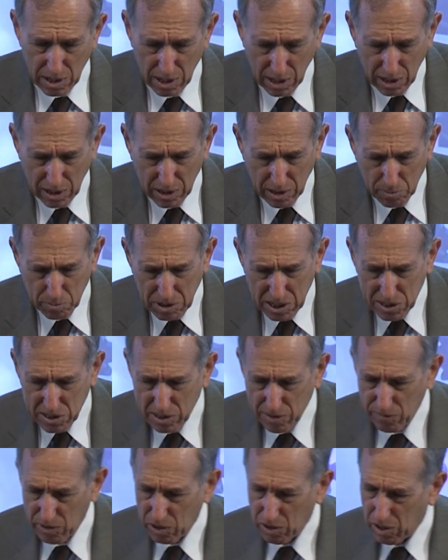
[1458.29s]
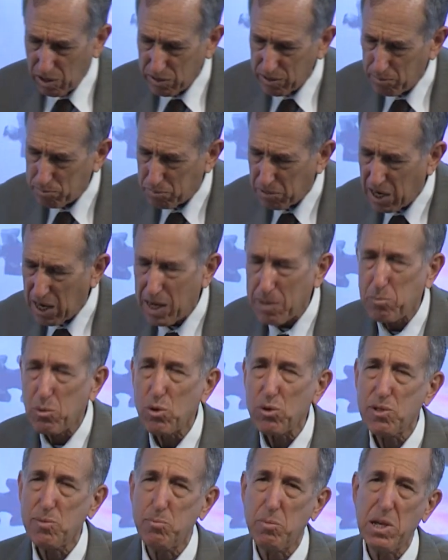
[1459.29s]
And in the midst of it all, the
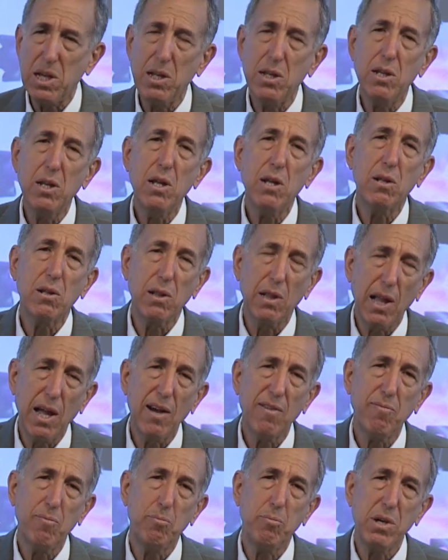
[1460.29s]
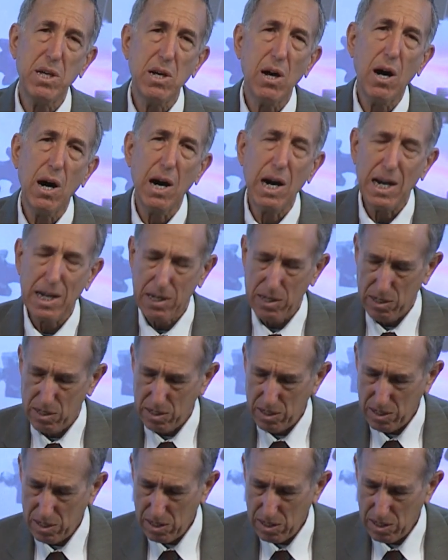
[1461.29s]
Bible's been left behind.